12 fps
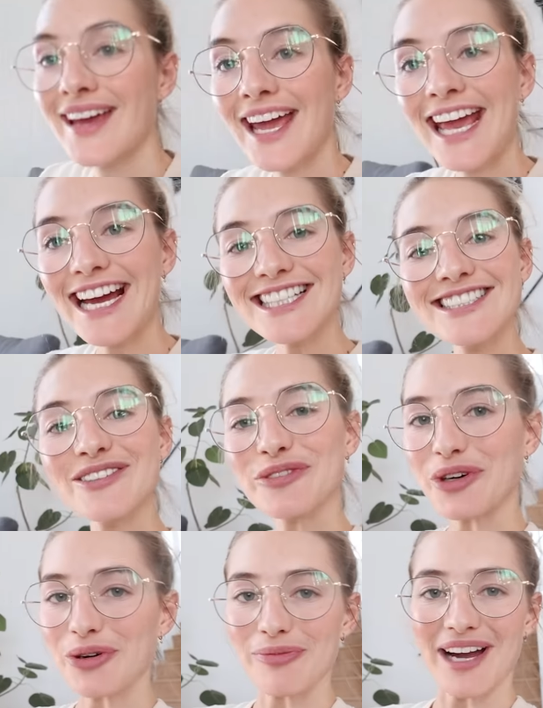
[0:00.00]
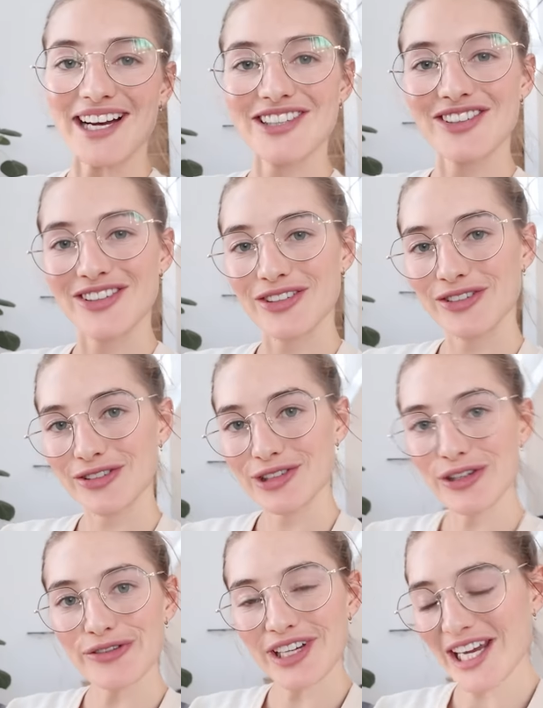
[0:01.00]
Hey guys, welcome back to a
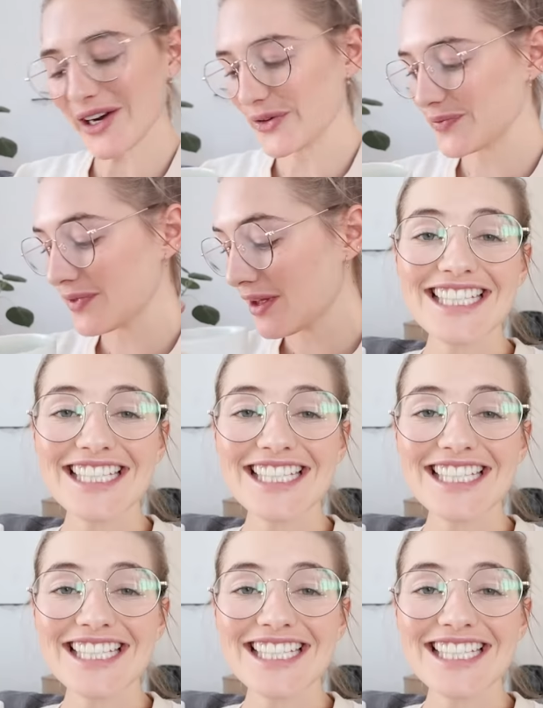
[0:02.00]
new video.